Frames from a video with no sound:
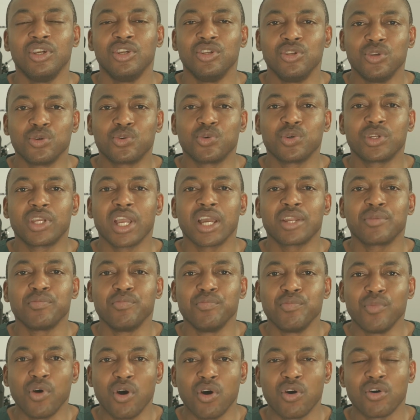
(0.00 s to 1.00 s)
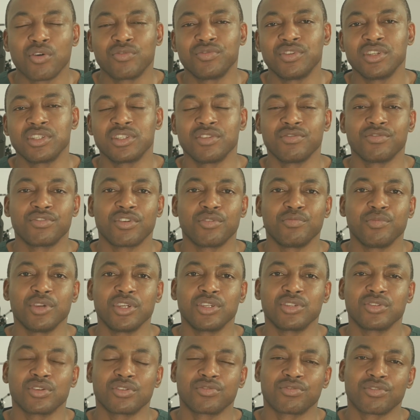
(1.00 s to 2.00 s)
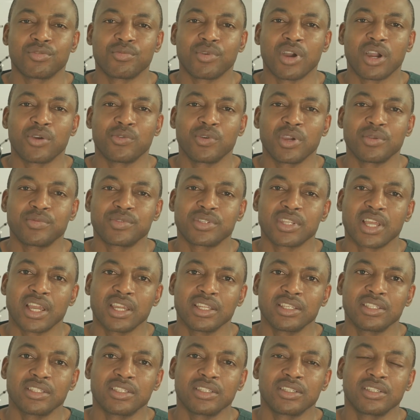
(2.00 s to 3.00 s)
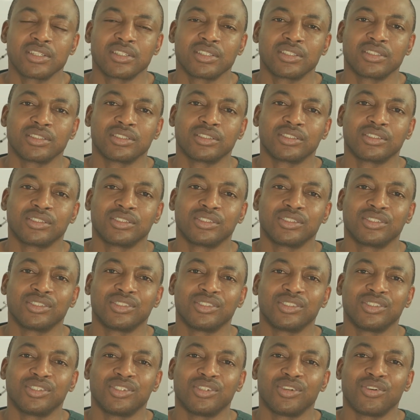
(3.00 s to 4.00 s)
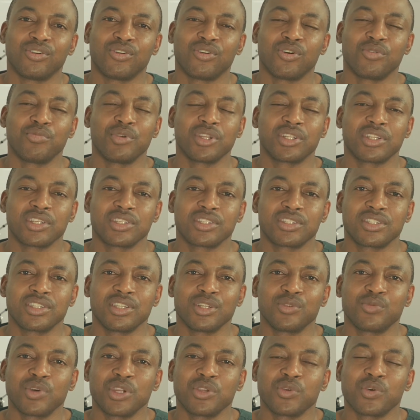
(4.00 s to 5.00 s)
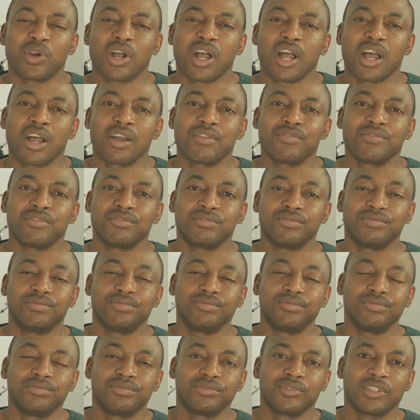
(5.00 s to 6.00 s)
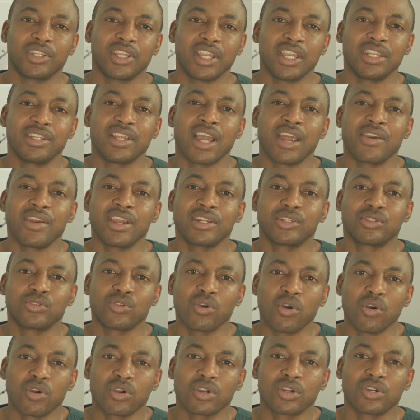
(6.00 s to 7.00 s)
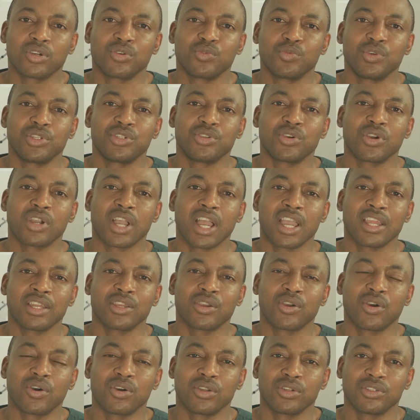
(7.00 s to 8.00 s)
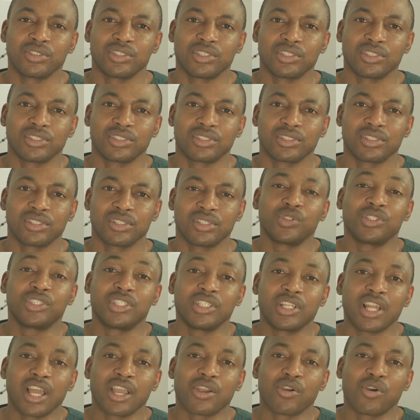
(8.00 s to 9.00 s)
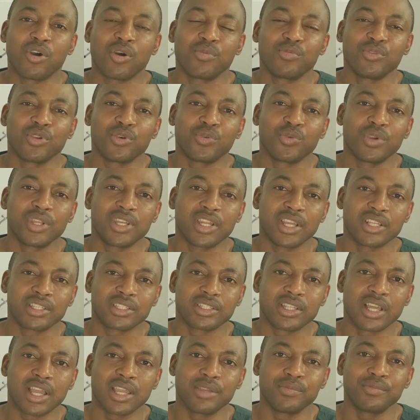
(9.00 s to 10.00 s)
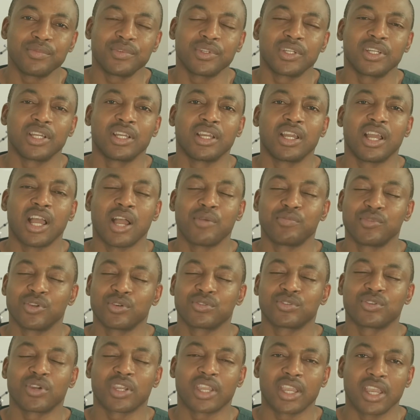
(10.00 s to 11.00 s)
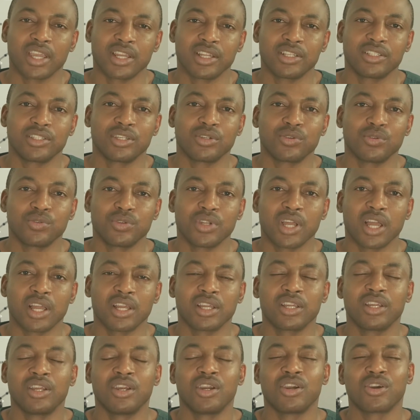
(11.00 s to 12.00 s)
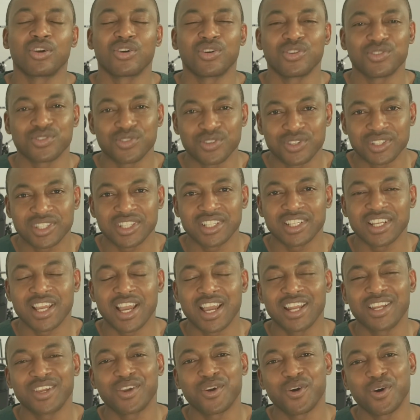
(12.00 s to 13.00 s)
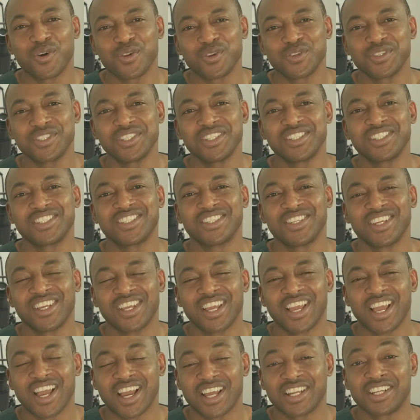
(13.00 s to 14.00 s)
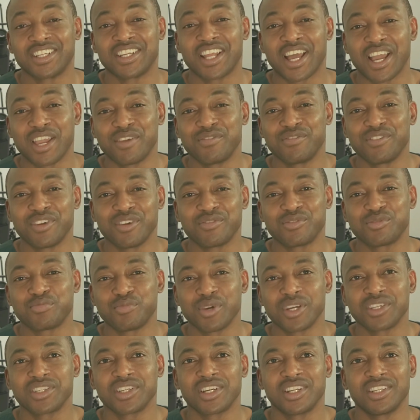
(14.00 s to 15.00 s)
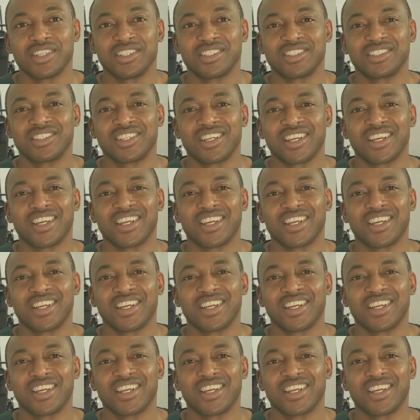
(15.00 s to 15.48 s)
You could get more of this information from our website, or better still, when you have a direct talk with your gynecologist. Until I come your way next time, I'm Dr. Kenneth Iguda, consultant gynecologist and an IVF specialist.